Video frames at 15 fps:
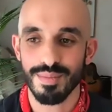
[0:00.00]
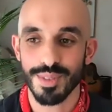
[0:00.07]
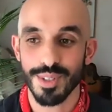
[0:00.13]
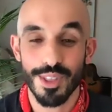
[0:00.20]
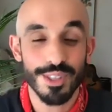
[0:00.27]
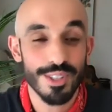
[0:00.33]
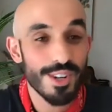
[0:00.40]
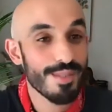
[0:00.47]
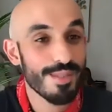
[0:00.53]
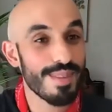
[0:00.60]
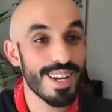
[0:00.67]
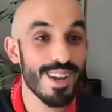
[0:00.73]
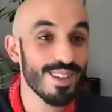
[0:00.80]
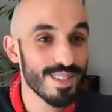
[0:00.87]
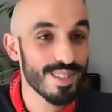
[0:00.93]
So those are all my
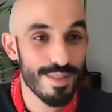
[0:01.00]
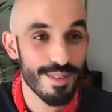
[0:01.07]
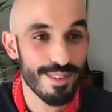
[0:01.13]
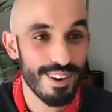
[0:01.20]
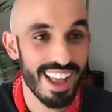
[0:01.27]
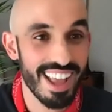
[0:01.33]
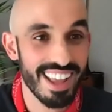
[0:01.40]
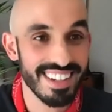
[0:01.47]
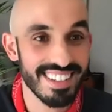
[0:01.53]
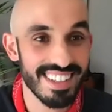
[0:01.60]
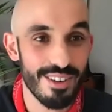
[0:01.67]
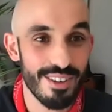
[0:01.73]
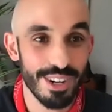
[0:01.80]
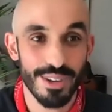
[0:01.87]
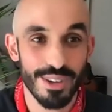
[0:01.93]
notes beforehand.
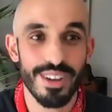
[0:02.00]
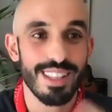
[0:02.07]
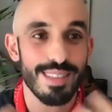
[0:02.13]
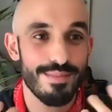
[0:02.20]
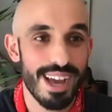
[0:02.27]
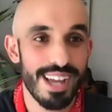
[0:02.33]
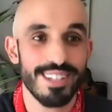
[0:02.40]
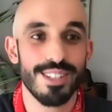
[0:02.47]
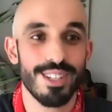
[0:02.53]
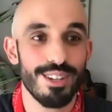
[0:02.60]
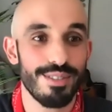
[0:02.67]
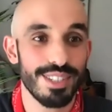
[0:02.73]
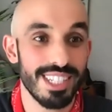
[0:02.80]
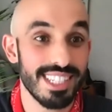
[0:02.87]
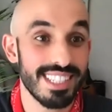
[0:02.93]
I wanna quickly pass it
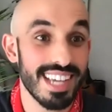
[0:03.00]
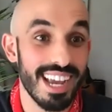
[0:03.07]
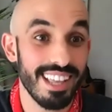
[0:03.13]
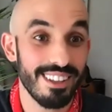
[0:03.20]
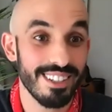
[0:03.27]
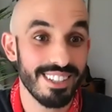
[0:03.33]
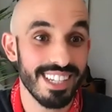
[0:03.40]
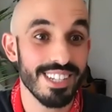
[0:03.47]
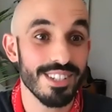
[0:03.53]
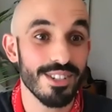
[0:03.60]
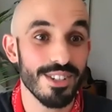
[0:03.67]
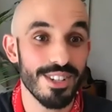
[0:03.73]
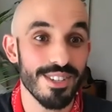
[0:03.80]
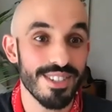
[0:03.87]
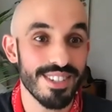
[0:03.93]
over to Tyler to
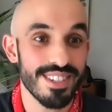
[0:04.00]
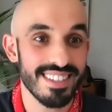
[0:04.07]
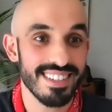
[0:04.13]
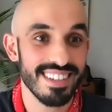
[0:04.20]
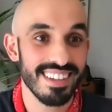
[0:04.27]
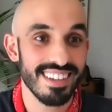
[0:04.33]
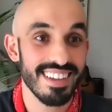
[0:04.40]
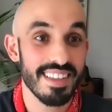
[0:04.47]
introduce